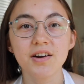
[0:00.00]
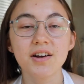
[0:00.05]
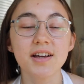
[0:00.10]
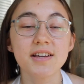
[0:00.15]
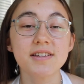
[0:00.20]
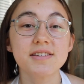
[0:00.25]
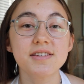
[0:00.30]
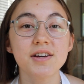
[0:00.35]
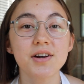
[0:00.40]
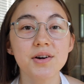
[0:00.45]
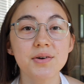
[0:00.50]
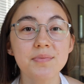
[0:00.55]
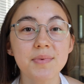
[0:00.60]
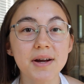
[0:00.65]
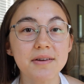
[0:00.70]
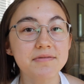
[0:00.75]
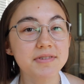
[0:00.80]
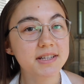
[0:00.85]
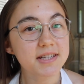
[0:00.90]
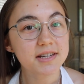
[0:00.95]
Okay, so
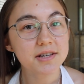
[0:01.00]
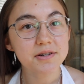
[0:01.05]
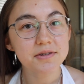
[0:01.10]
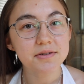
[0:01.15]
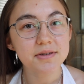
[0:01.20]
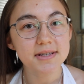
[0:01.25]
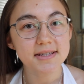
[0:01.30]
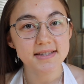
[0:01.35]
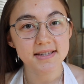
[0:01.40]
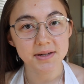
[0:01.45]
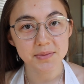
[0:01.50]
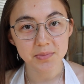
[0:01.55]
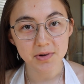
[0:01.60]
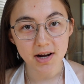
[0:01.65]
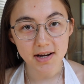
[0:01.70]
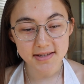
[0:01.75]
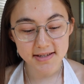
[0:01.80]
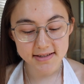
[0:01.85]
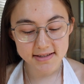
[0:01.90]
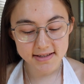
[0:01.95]
my video is done
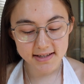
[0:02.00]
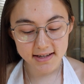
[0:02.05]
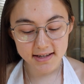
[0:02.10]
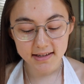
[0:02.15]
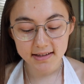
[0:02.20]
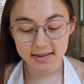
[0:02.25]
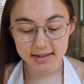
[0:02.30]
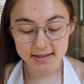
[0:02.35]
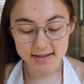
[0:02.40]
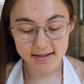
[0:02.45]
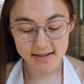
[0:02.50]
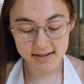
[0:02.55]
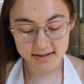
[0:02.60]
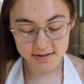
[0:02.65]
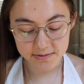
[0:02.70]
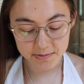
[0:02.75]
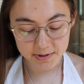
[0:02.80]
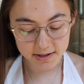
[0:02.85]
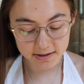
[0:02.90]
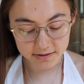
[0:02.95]
processing. This
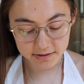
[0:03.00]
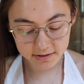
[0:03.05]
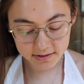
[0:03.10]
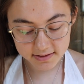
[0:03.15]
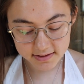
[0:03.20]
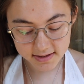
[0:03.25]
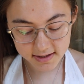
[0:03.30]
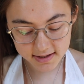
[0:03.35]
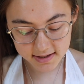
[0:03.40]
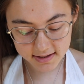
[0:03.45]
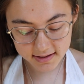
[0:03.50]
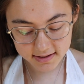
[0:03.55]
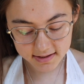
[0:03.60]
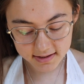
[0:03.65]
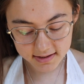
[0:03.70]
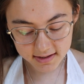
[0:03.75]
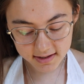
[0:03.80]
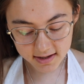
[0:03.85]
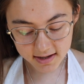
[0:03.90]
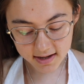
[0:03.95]
is what it looks like.
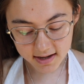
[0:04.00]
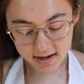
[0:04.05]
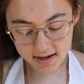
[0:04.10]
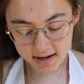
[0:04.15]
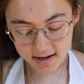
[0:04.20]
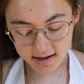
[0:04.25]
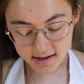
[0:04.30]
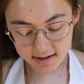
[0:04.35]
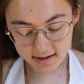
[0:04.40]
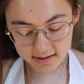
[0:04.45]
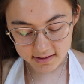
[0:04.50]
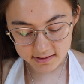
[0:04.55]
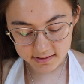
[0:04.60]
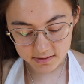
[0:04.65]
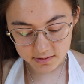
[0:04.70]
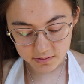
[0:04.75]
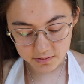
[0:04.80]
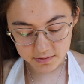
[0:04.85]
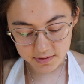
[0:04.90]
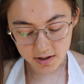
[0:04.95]

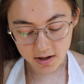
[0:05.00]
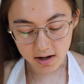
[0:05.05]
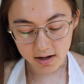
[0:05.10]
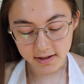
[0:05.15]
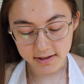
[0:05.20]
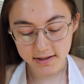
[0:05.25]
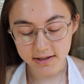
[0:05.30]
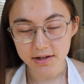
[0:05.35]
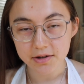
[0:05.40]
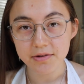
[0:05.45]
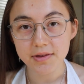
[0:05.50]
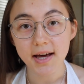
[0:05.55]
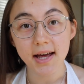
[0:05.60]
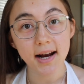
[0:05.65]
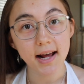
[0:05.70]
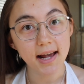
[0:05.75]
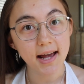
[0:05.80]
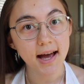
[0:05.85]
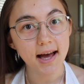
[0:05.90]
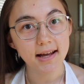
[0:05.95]
And the audio that
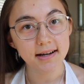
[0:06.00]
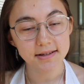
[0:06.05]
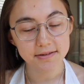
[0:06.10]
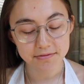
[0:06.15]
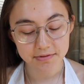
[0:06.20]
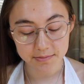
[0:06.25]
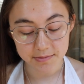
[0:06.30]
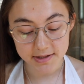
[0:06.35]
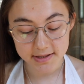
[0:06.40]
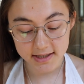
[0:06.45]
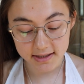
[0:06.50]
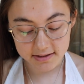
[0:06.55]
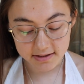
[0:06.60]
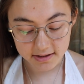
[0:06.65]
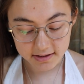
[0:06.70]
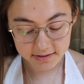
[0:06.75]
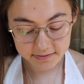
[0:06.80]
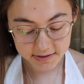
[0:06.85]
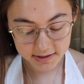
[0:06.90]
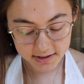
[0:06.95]
I added from the
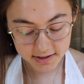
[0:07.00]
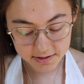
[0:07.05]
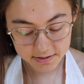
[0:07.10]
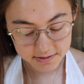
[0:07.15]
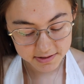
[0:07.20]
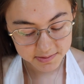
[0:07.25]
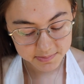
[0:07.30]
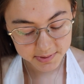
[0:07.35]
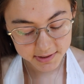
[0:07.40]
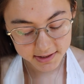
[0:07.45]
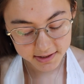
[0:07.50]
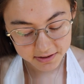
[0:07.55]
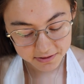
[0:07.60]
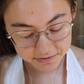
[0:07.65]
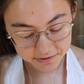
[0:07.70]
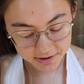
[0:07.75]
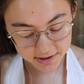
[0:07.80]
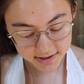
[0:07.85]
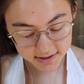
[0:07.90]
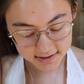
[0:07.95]
TikTok video is playing
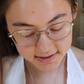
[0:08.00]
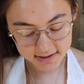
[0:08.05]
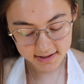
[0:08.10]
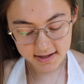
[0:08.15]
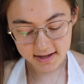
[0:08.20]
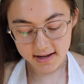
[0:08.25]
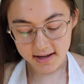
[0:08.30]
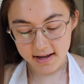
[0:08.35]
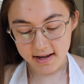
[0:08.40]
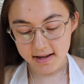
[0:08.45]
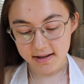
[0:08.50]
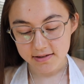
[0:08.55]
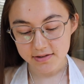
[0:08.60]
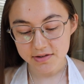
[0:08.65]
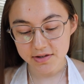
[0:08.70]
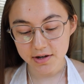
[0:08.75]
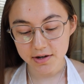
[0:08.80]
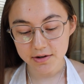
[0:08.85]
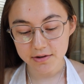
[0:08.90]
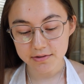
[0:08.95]
over it.
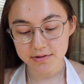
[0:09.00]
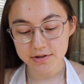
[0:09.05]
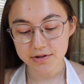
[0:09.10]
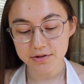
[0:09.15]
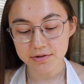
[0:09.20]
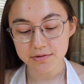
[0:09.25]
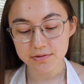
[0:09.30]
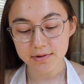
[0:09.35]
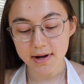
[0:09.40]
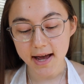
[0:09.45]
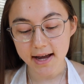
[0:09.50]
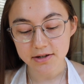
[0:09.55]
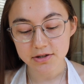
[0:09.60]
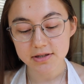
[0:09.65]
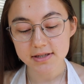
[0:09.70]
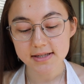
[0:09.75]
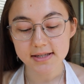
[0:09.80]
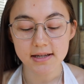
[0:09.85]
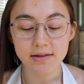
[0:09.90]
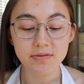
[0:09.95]
So to
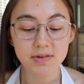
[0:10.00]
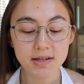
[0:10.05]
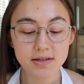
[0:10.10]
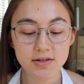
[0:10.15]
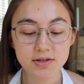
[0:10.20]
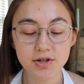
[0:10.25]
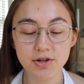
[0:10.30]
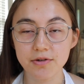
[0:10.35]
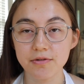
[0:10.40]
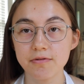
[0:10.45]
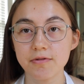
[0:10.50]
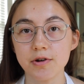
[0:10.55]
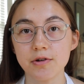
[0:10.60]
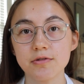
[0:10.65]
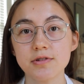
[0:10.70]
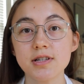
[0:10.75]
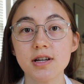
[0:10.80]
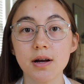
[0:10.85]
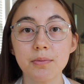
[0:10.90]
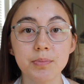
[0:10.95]
actually save this to your
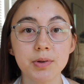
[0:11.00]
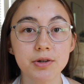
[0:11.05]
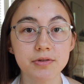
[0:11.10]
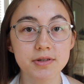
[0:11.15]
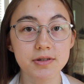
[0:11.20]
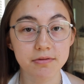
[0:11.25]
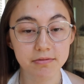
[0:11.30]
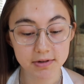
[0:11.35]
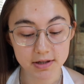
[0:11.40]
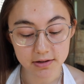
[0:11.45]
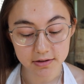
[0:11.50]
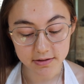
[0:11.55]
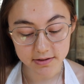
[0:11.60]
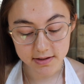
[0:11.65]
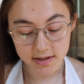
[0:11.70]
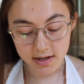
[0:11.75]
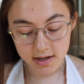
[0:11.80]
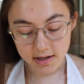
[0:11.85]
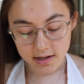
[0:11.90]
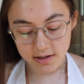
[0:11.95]
phone to upload to
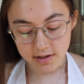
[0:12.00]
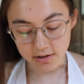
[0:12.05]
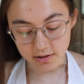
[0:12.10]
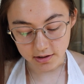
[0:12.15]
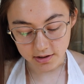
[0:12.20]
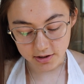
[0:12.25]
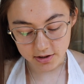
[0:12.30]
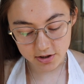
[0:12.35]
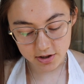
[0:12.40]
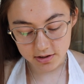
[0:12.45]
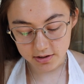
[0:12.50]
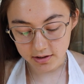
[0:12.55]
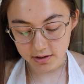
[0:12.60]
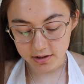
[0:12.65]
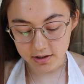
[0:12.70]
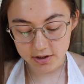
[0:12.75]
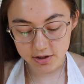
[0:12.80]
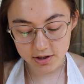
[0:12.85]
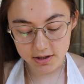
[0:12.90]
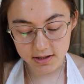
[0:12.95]
Reels, you're
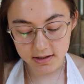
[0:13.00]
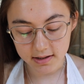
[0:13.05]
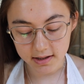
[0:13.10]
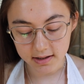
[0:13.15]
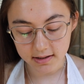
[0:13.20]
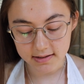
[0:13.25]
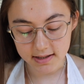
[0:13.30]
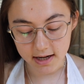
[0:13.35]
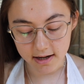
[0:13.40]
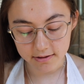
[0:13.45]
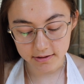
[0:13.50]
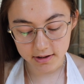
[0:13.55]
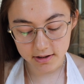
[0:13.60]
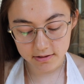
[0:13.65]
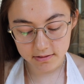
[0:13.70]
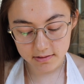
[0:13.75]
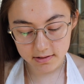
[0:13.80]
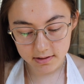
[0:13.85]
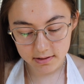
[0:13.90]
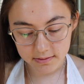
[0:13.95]
gonna just click
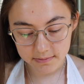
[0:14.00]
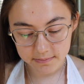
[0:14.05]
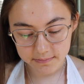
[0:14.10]
download